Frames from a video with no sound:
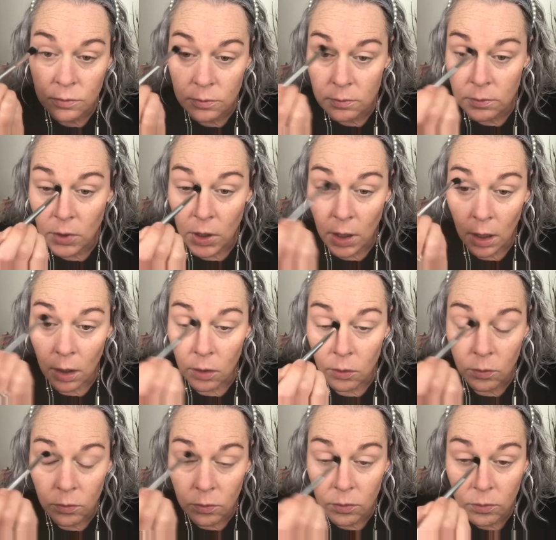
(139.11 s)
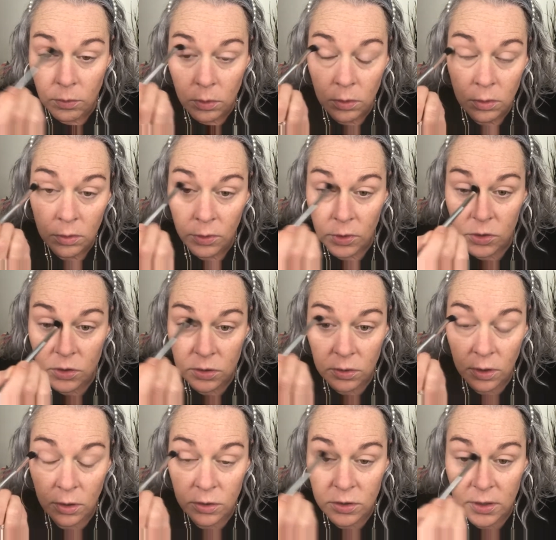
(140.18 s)

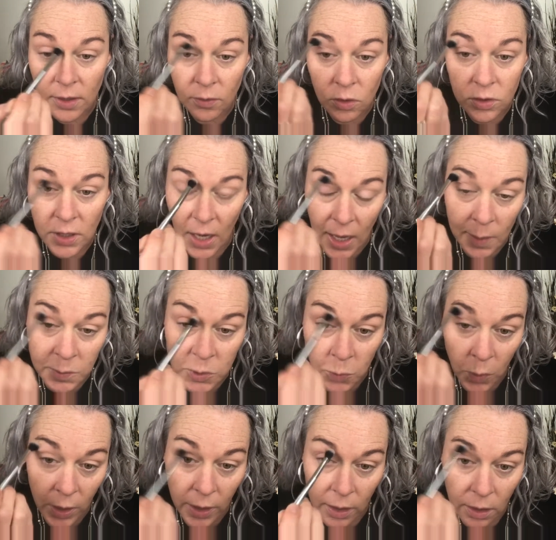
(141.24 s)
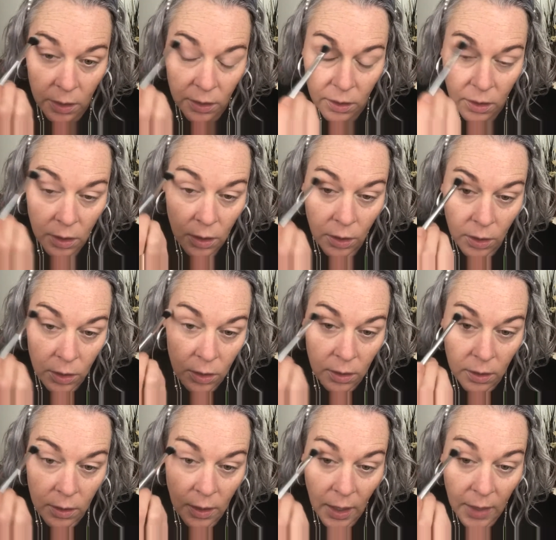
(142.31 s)
There's several times where
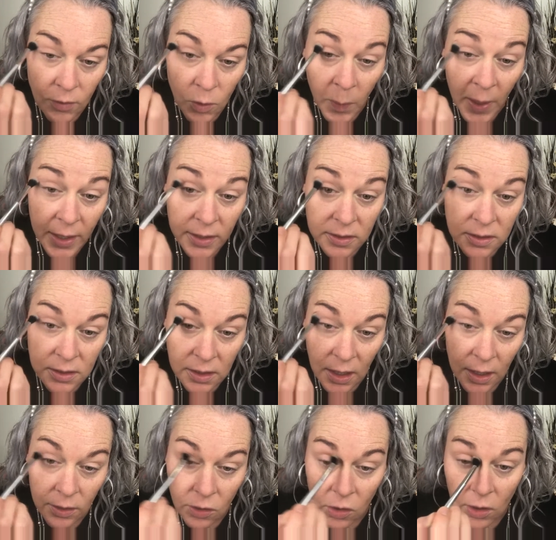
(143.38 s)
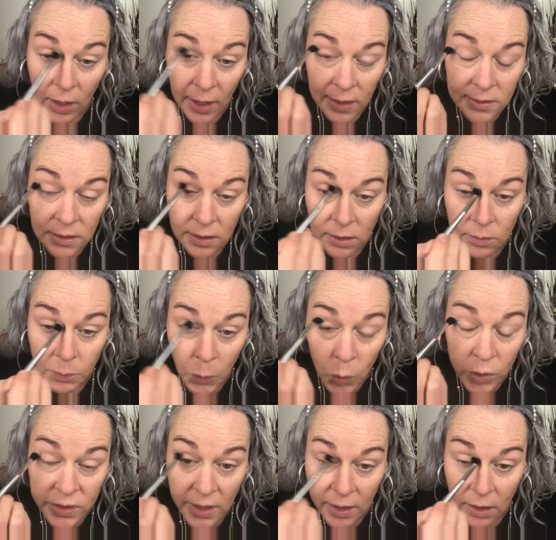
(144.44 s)
everybody's together,
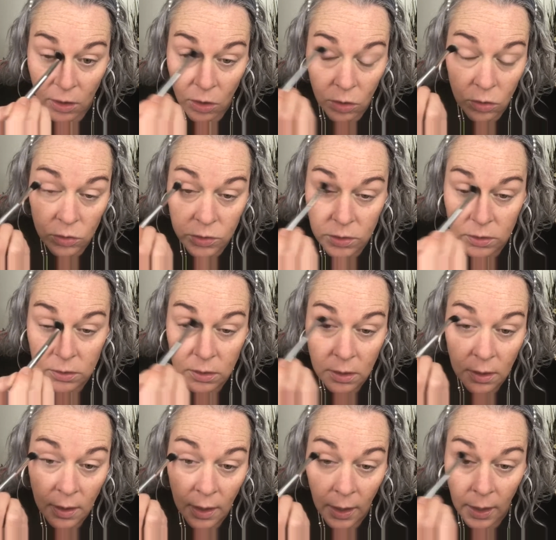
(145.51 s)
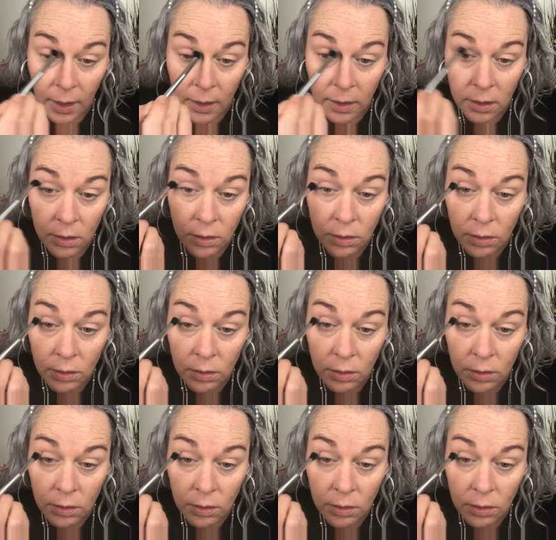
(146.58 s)
boys and girls, and